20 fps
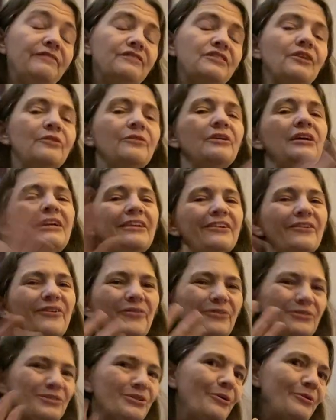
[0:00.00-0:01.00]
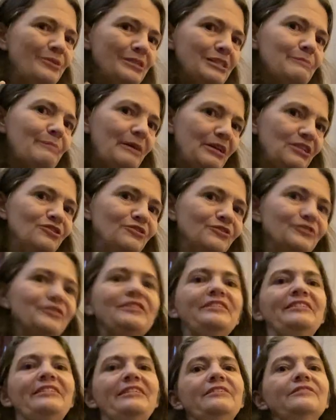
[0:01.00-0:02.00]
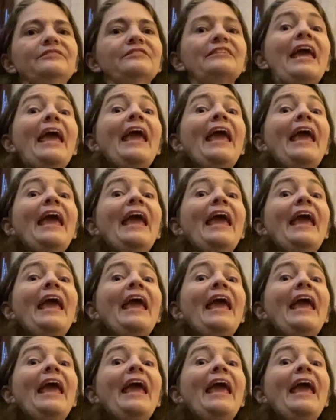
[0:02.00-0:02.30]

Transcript: So, there's always specials and deals.